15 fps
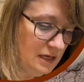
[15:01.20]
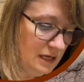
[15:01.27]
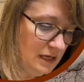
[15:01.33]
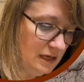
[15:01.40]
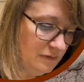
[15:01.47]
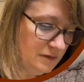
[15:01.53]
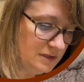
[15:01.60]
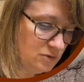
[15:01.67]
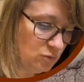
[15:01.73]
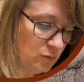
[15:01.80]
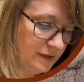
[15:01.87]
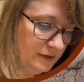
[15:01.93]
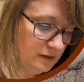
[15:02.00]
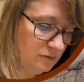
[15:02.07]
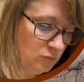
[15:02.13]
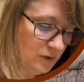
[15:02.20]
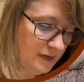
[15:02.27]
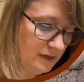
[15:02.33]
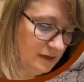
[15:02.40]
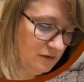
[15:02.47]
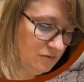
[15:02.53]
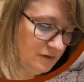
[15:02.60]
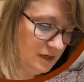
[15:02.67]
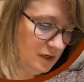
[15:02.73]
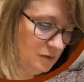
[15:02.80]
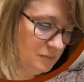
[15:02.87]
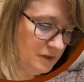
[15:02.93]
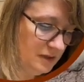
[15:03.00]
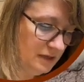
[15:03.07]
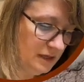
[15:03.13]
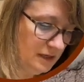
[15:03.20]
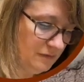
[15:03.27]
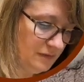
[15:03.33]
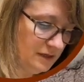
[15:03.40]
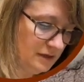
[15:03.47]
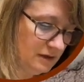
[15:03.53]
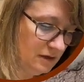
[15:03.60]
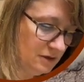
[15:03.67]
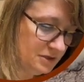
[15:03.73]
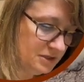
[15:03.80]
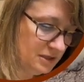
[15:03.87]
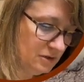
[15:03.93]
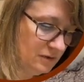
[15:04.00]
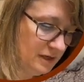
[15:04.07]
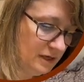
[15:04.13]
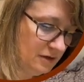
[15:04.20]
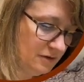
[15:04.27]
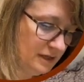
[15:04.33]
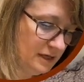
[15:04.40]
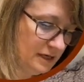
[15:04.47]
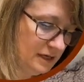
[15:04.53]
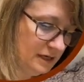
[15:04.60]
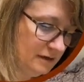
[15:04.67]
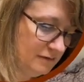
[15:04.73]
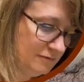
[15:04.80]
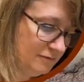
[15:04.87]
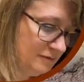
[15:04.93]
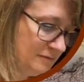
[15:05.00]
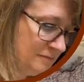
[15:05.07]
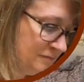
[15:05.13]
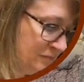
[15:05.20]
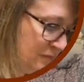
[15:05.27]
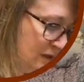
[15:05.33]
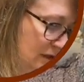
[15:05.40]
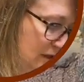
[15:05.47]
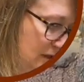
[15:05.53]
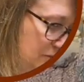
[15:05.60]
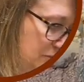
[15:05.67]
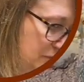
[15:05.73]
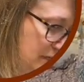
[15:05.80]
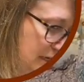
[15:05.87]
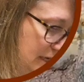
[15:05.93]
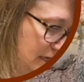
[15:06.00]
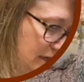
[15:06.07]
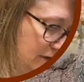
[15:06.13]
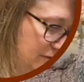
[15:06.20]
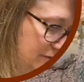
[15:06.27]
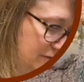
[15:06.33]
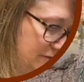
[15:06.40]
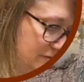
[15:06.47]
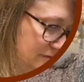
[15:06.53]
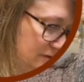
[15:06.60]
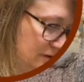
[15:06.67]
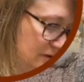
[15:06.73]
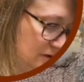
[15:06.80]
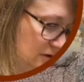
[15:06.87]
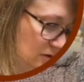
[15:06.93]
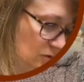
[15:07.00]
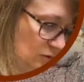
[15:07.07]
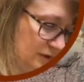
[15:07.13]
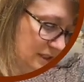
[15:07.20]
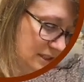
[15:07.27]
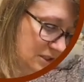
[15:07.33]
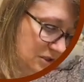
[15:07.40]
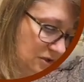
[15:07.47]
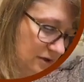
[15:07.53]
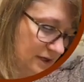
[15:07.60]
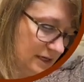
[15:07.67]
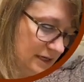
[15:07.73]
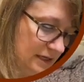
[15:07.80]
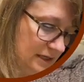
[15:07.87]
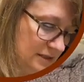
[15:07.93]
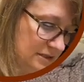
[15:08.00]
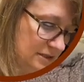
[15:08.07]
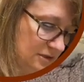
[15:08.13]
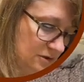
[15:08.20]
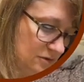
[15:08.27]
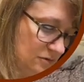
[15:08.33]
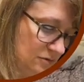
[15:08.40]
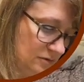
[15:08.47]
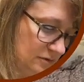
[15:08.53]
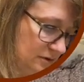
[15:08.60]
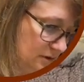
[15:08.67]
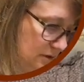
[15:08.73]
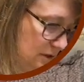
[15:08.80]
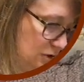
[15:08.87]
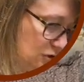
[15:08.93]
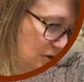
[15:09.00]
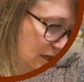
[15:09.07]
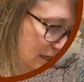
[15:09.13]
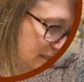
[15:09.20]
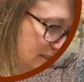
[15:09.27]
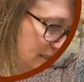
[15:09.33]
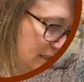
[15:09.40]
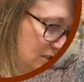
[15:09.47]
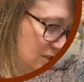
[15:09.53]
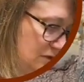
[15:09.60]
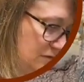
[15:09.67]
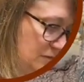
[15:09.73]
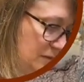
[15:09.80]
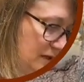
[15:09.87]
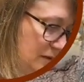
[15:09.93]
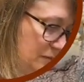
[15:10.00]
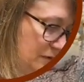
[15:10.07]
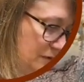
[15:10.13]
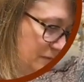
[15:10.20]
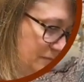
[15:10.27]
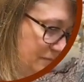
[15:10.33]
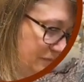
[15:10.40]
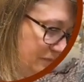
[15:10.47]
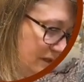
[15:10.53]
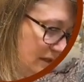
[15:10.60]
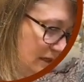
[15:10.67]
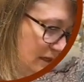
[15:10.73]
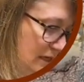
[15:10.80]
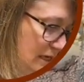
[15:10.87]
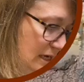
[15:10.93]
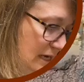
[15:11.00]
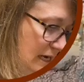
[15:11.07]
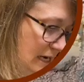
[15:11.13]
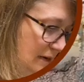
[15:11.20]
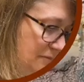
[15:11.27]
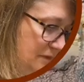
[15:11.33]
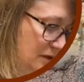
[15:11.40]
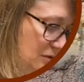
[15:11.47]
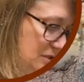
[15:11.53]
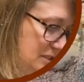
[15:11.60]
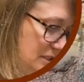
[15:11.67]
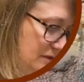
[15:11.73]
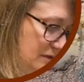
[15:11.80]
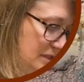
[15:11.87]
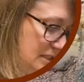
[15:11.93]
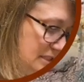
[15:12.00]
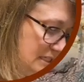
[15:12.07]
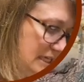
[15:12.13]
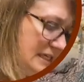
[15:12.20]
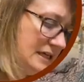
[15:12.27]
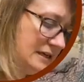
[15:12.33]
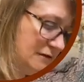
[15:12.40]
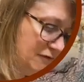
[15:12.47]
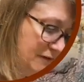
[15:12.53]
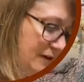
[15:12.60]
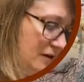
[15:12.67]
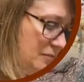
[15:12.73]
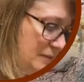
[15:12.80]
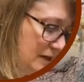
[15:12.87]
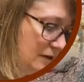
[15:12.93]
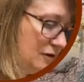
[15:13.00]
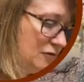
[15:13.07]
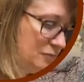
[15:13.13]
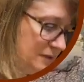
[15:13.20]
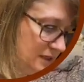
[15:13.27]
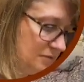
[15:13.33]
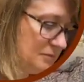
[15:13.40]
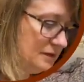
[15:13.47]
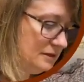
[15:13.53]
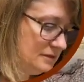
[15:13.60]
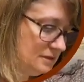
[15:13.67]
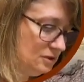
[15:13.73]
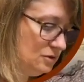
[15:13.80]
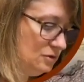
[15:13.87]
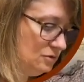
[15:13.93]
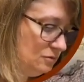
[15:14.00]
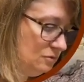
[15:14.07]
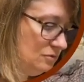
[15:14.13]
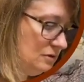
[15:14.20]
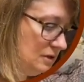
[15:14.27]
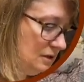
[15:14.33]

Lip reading: in this wet on wet environment, and then also how they kind of behave when I start getting into a dry section of the paper. I'm noticing that it's taking a fair amount of pigment to